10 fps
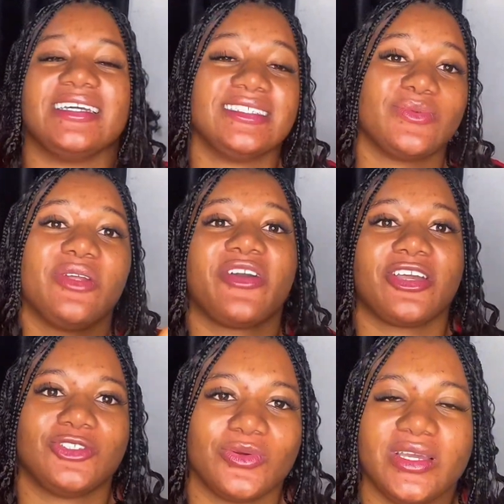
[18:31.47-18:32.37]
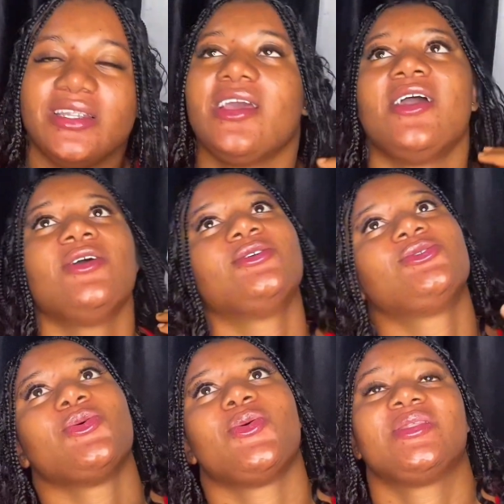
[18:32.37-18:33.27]
whenever you're doing.
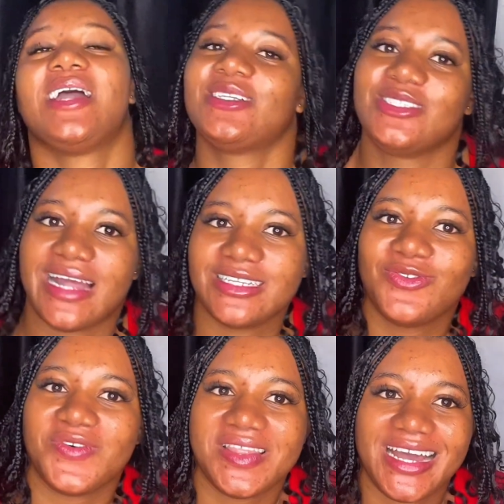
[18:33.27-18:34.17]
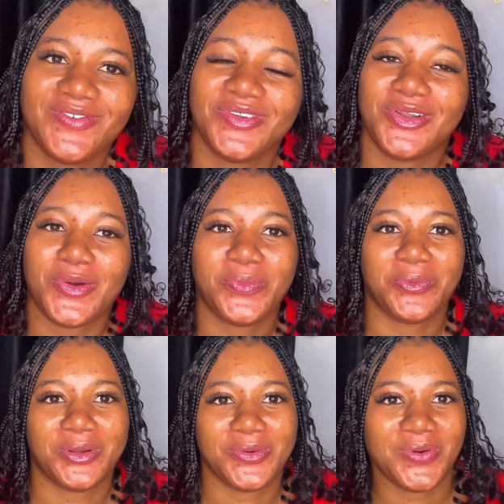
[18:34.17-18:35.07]
So that's for the law
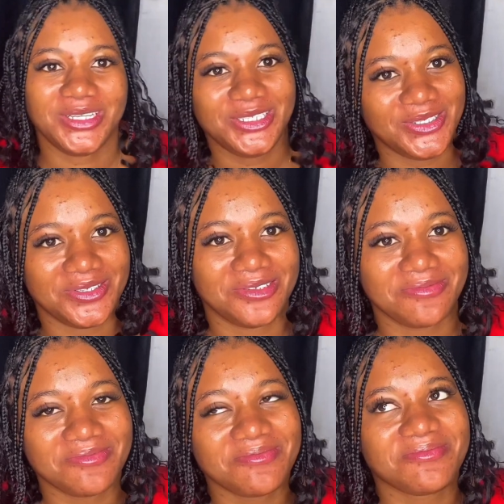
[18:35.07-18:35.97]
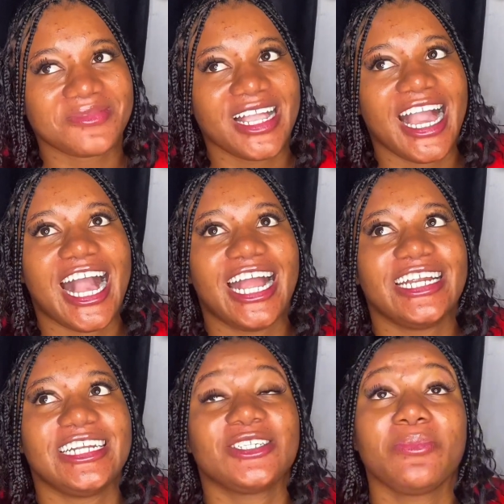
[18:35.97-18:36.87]
problem question. And
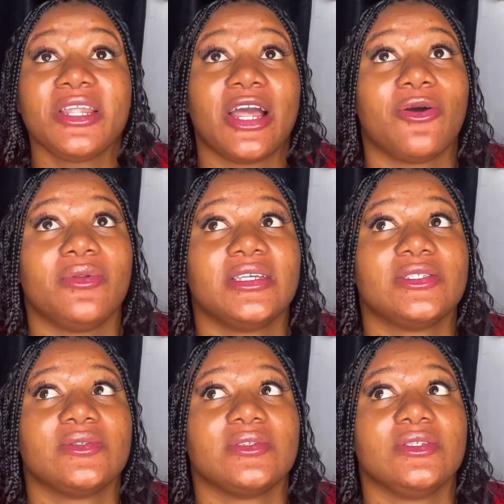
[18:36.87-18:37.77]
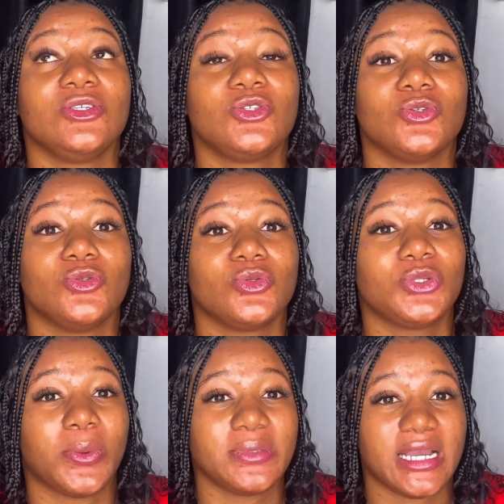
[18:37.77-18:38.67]
there's something I always used to do
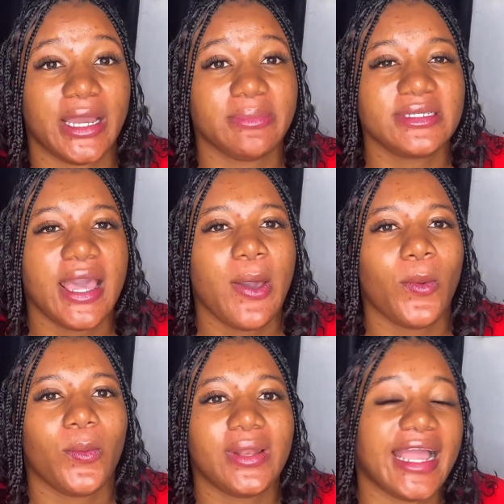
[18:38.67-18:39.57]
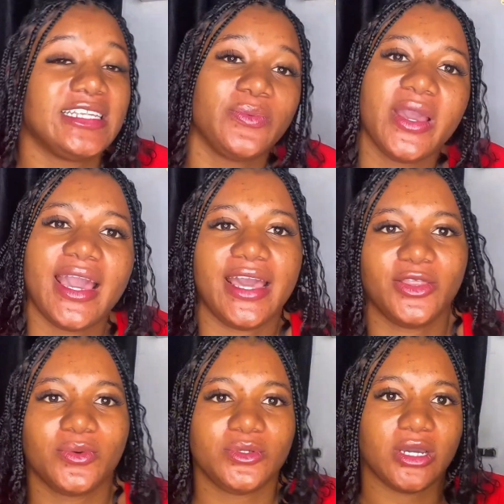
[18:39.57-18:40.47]
sometimes, like the way I
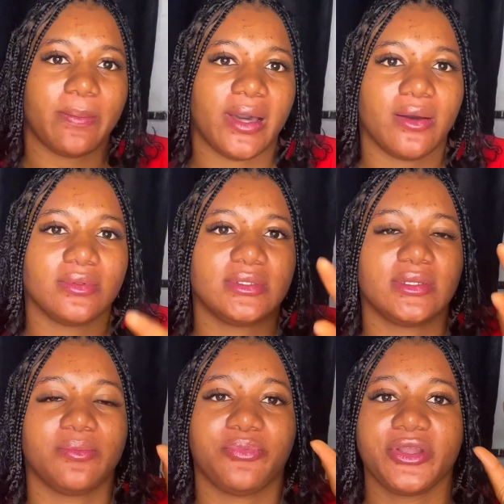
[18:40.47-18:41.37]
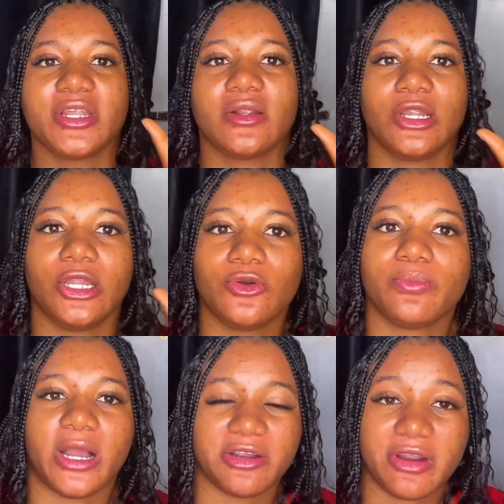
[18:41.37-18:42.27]
told you about bringing out the legal
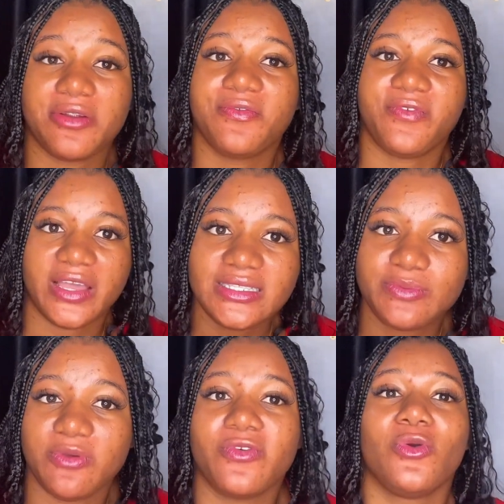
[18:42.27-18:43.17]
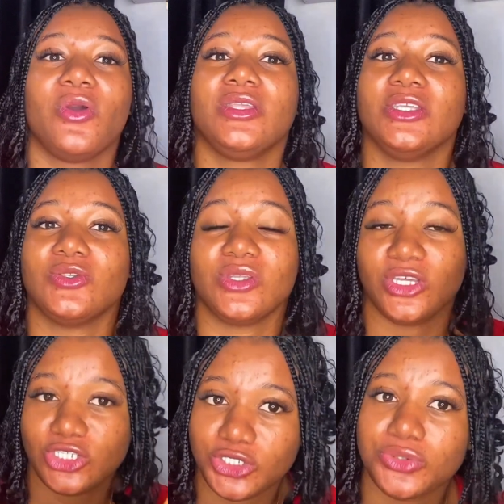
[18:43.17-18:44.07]
background first before going into the
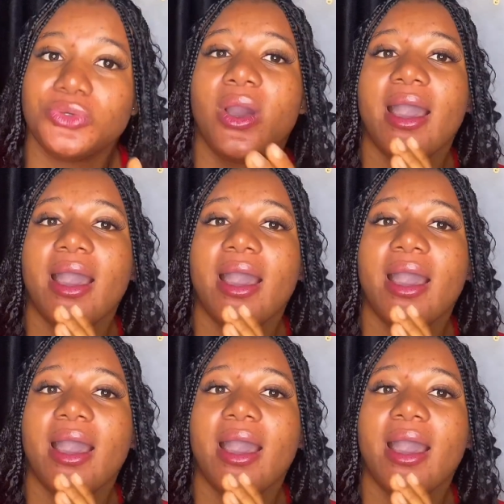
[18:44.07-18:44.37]
issue,